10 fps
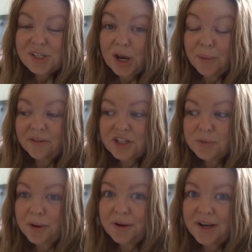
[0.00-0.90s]
So I've
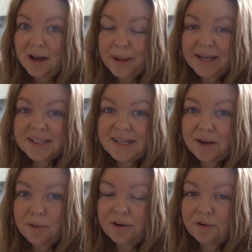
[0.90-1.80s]
just woken up and it's
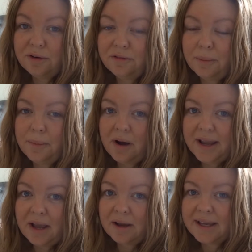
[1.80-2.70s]
day one of
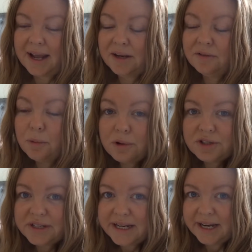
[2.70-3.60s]
my gallon of
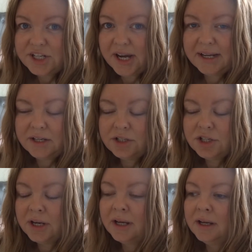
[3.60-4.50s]
water a day
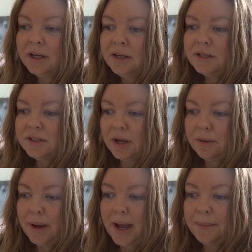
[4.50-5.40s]
challenge.
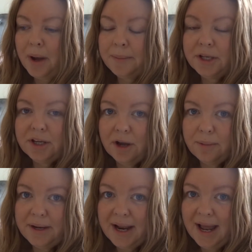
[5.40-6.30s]
So I'm going to go
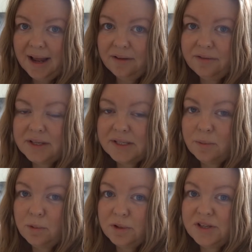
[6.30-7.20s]
and have
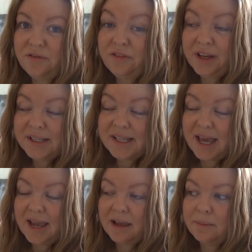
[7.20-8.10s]
some water first
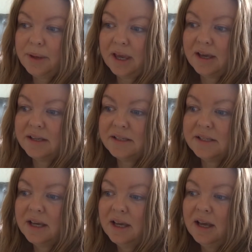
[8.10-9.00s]
thing because
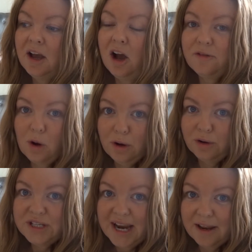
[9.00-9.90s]
I've got a
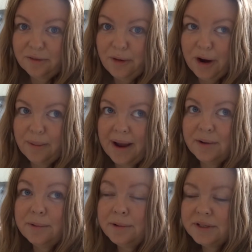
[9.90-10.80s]
lot to get through.
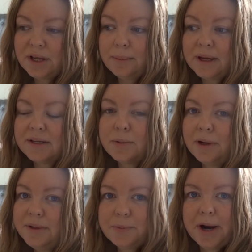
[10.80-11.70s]
And also because when
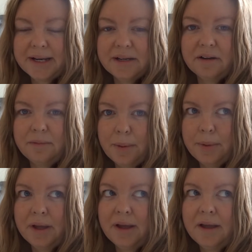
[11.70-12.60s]
I was pregnant, I
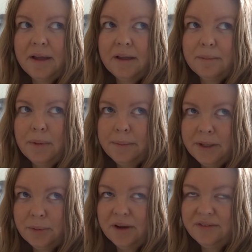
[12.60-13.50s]
remember my
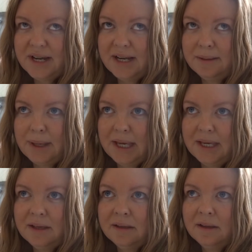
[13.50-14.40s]
midwife telling
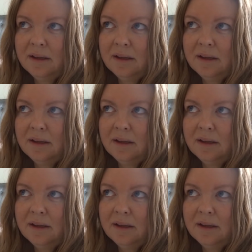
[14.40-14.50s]
me